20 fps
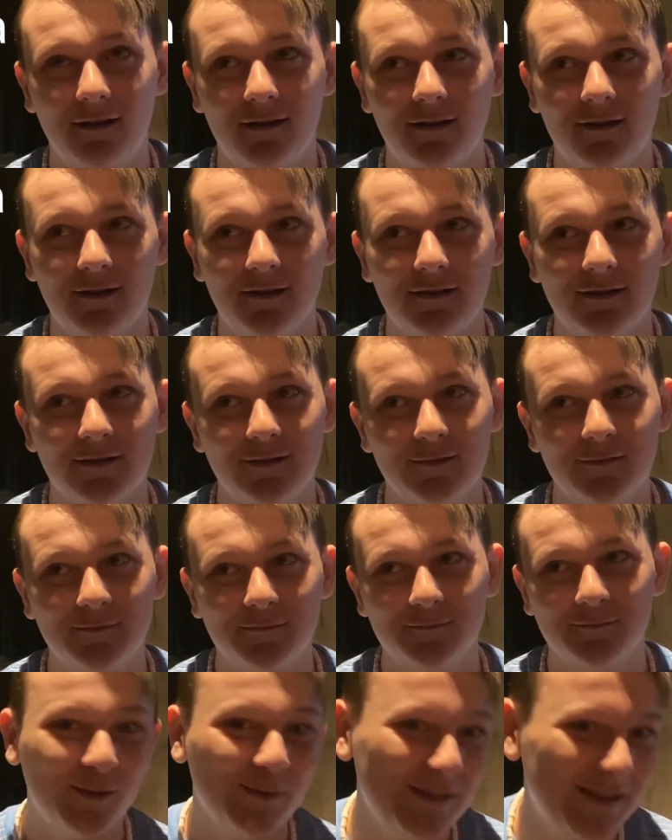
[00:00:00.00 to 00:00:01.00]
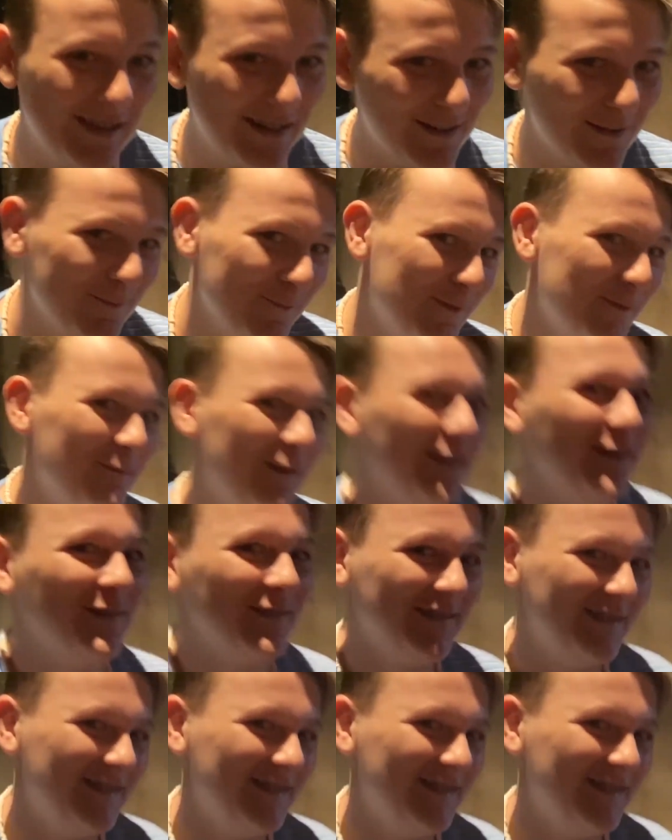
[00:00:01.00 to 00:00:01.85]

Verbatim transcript: Um, probably getting you back on